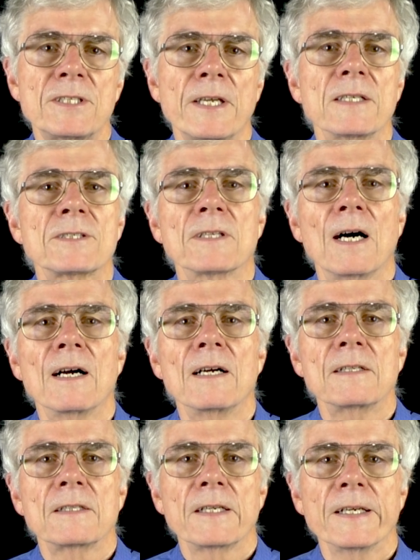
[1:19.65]

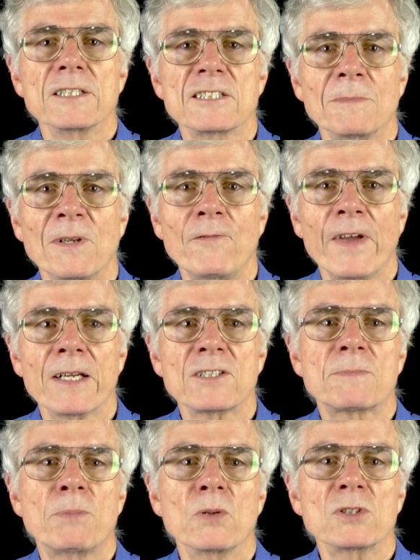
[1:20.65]
TSR and some
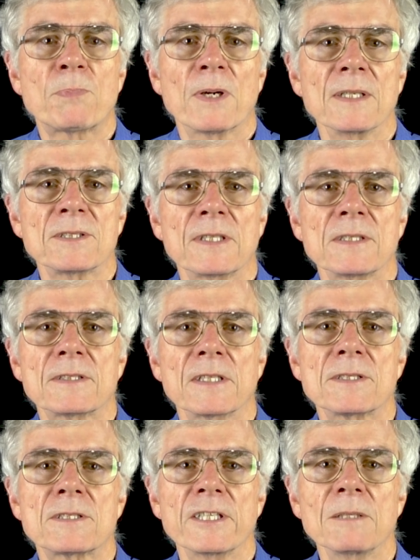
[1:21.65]
advanced
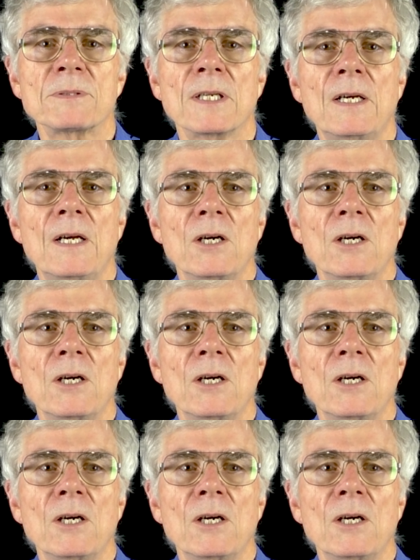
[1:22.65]
post-processing steps,